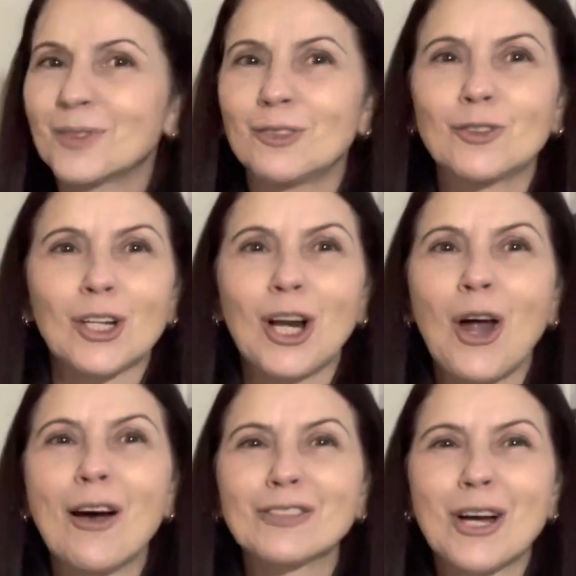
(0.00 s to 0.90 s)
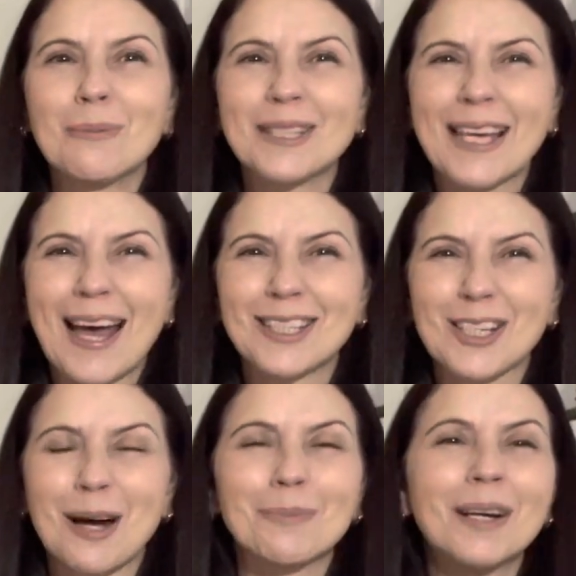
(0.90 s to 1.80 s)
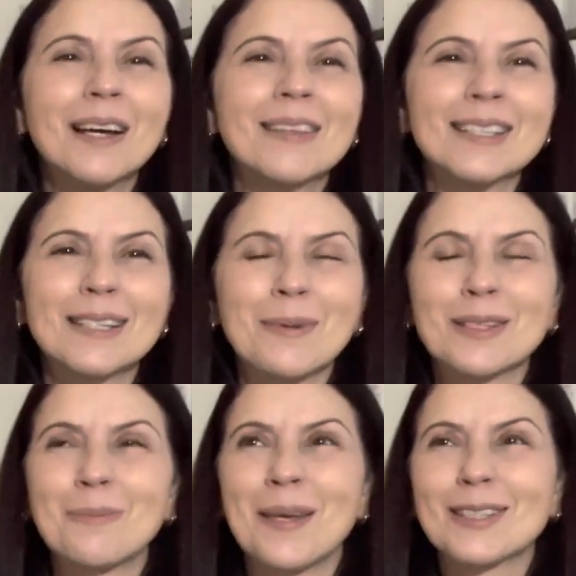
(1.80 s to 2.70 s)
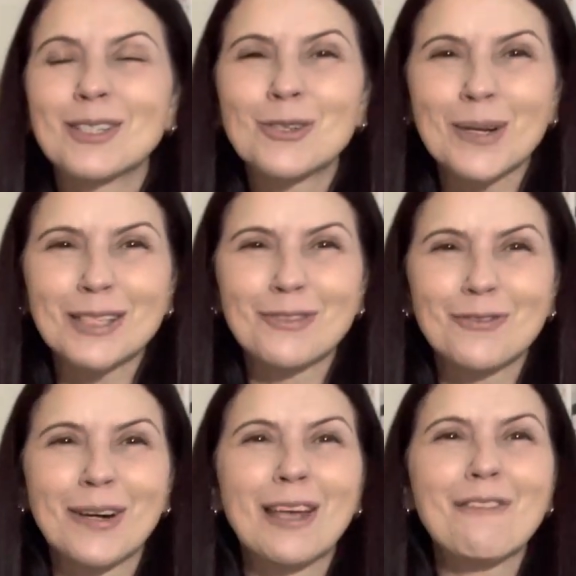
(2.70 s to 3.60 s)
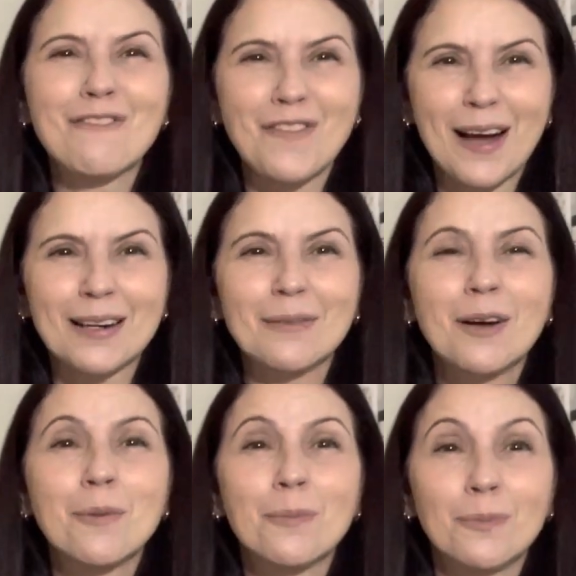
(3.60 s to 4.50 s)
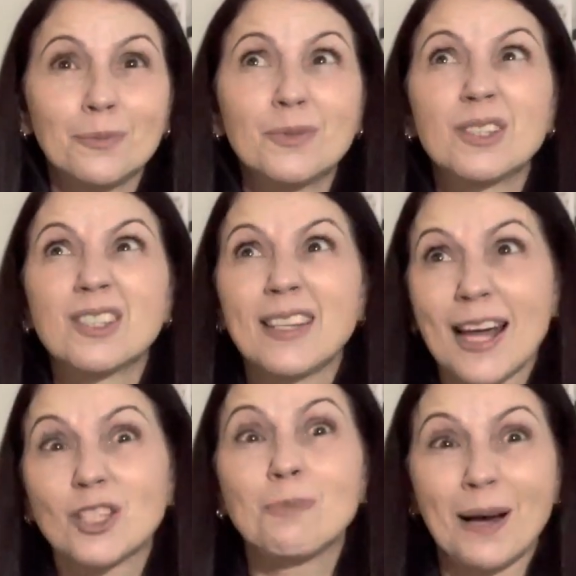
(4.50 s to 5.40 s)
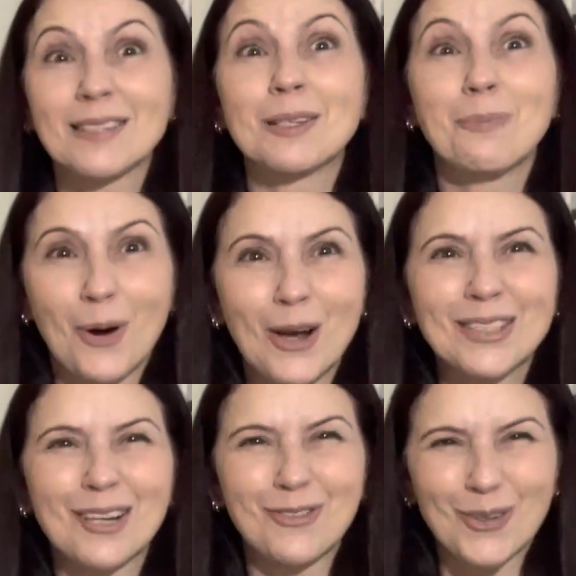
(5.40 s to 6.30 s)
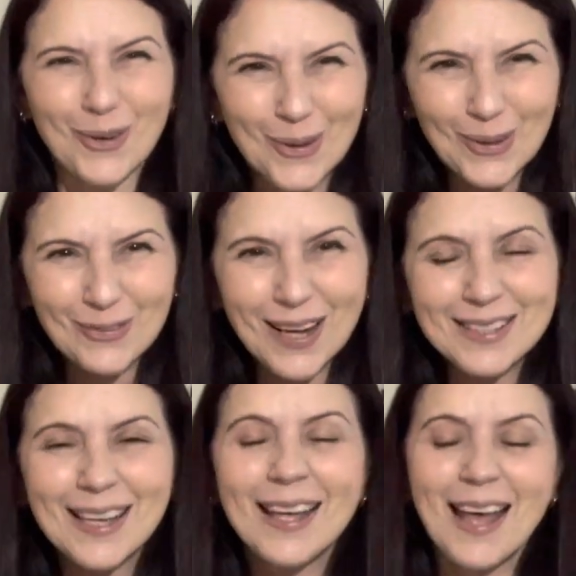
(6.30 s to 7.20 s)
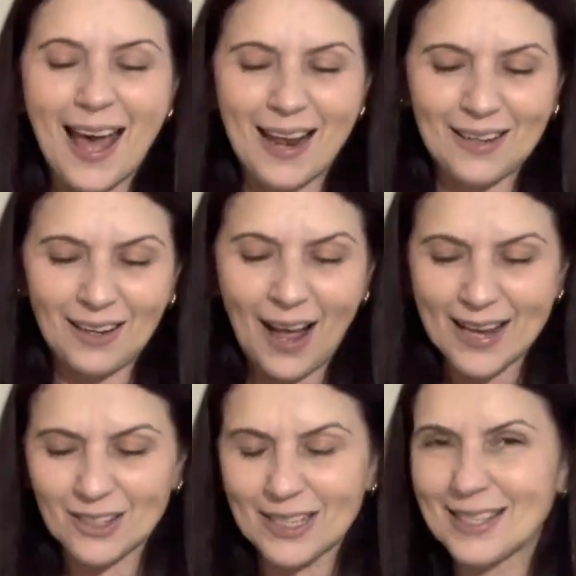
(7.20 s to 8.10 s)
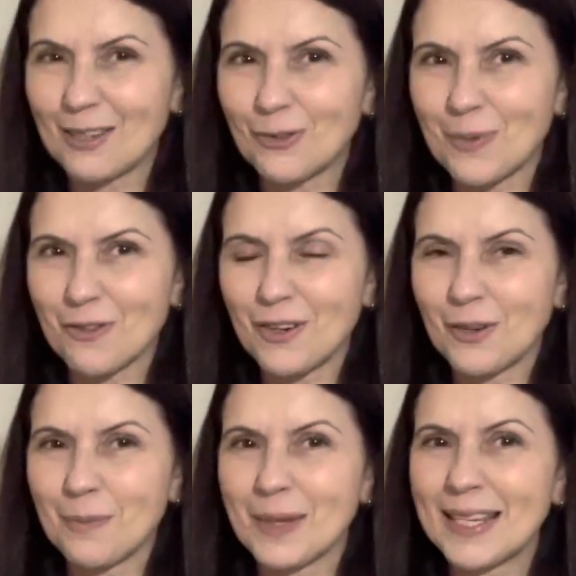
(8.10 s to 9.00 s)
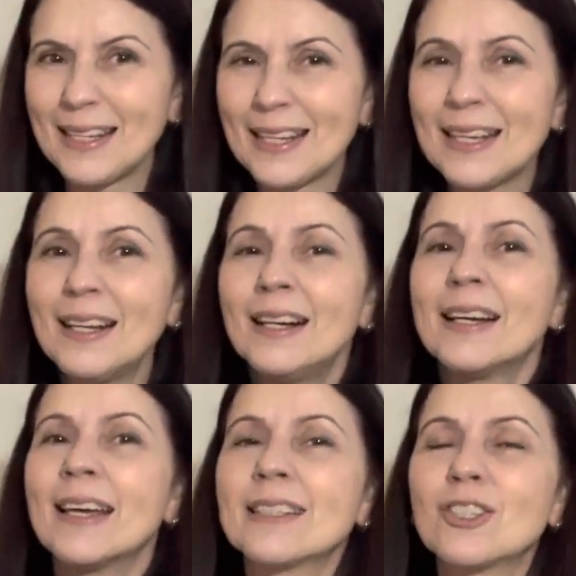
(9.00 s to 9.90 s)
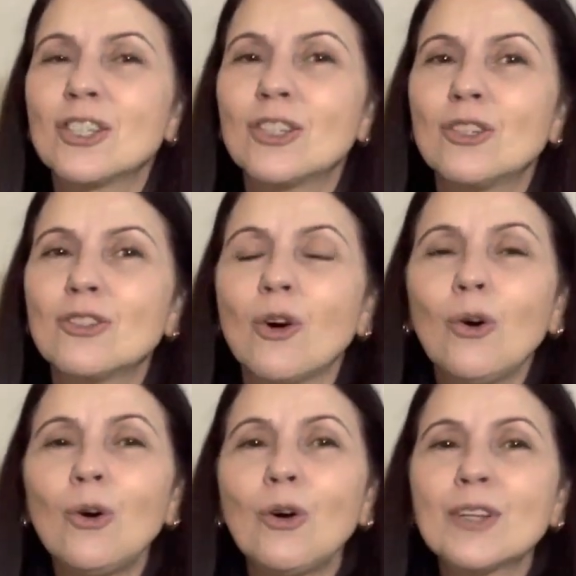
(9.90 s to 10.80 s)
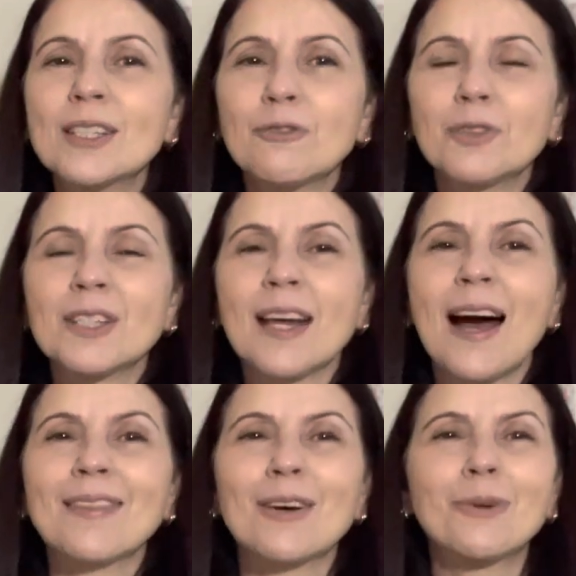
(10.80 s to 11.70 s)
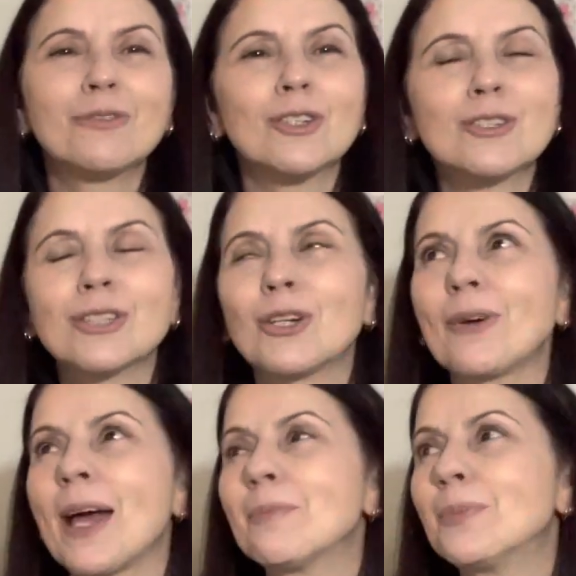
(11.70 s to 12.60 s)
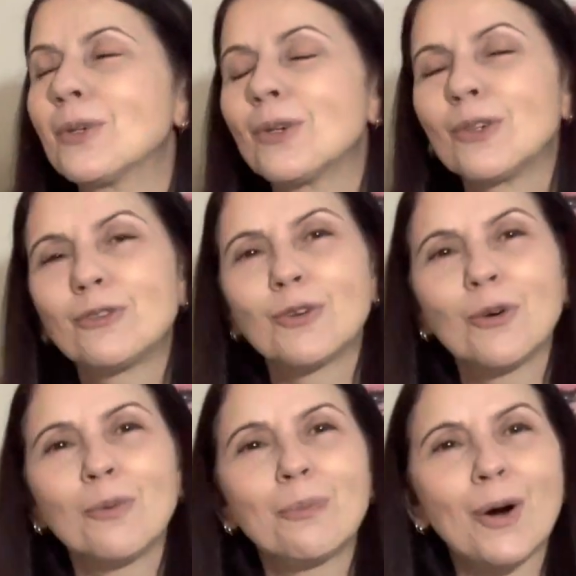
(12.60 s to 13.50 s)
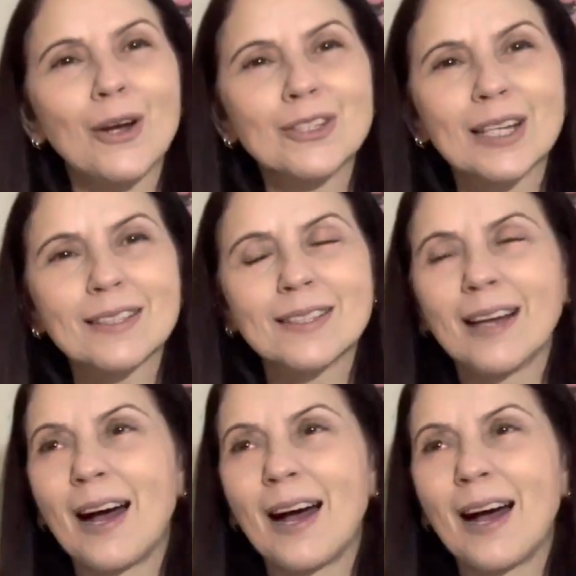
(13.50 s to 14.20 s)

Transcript: You've got a lifetime to catch up. This is meant to be a stress-free, fun, stash buster project for all of us, and as I said from the very beginning, it's to use all the different yarn that we've used to create beautiful projects,